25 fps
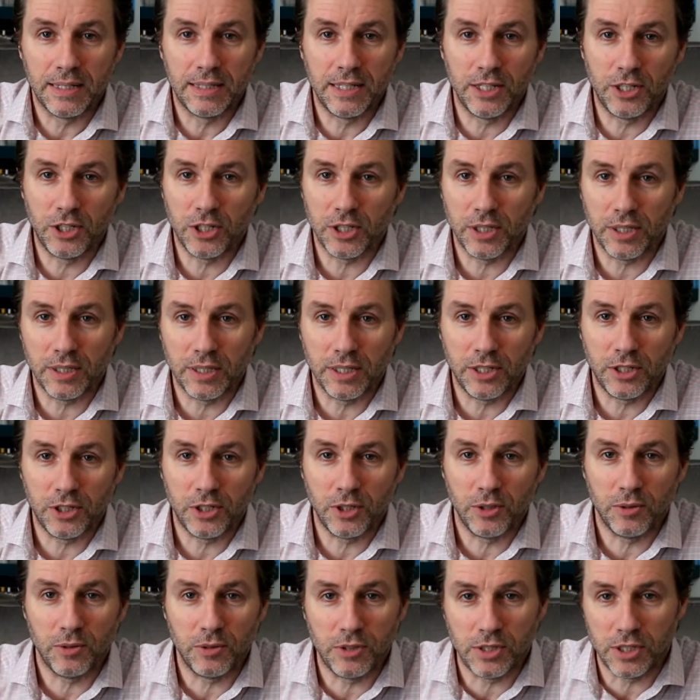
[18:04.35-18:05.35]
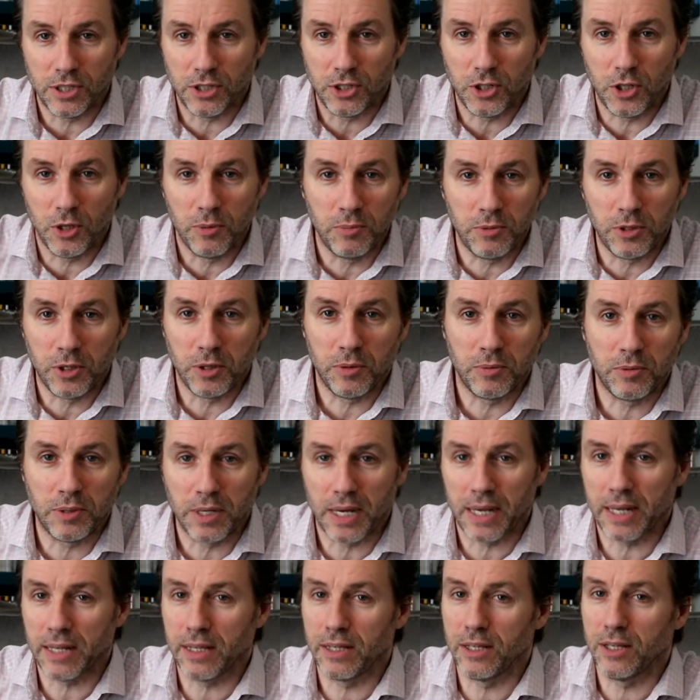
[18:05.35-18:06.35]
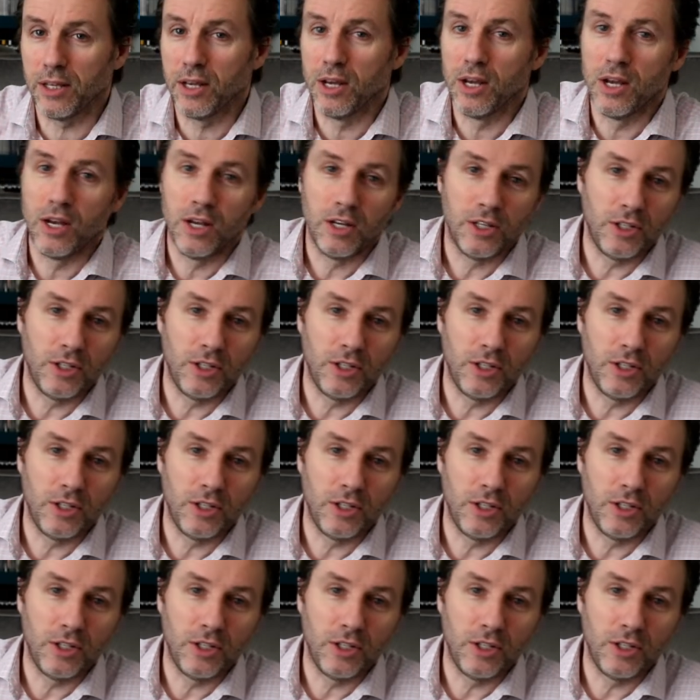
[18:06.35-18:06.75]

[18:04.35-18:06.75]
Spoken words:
Digital Issues, this YouTube channel.